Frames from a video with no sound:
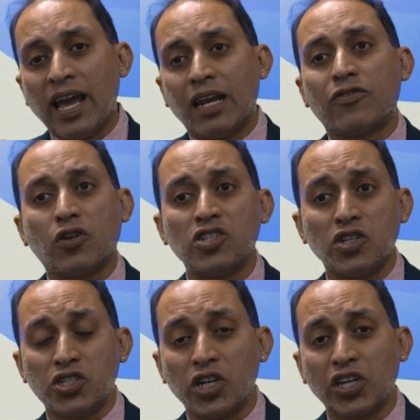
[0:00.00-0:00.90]
and of course you
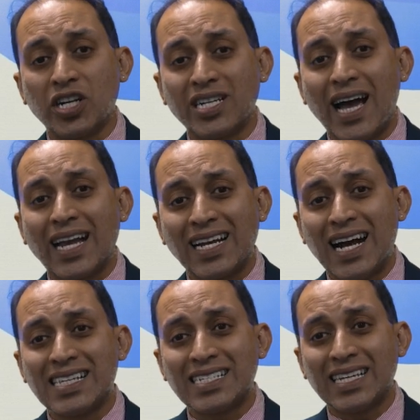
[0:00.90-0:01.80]
took your
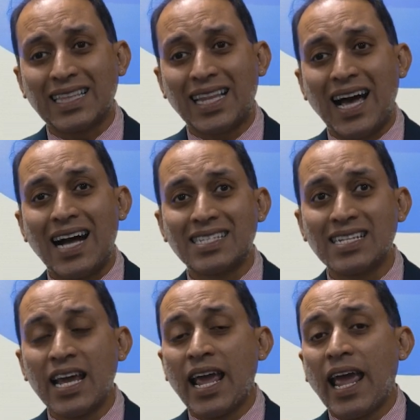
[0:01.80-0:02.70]
diagnostic last
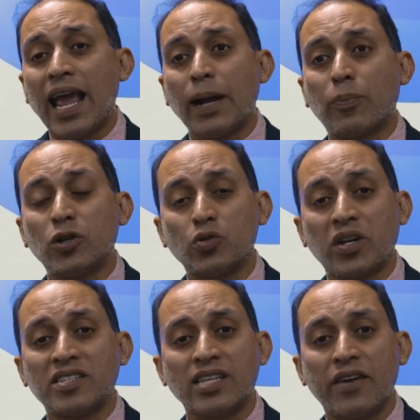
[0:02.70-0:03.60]
April
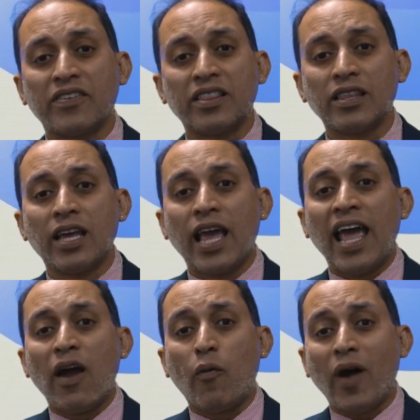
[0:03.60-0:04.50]
27th.
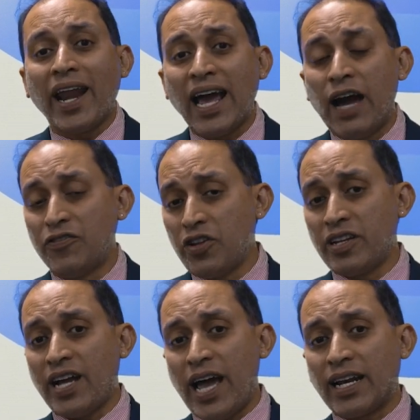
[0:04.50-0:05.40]
Right after the
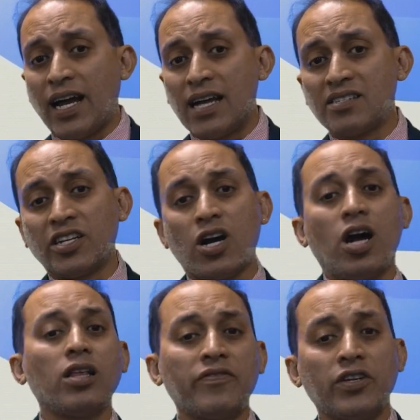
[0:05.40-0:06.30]
diagnostic,
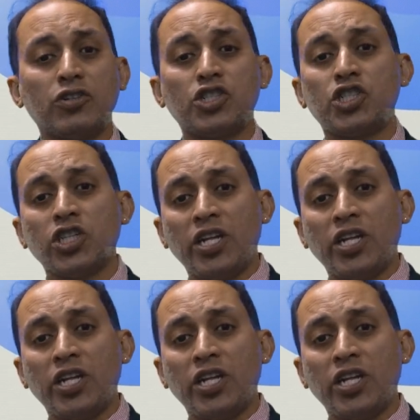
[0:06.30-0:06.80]
all of you should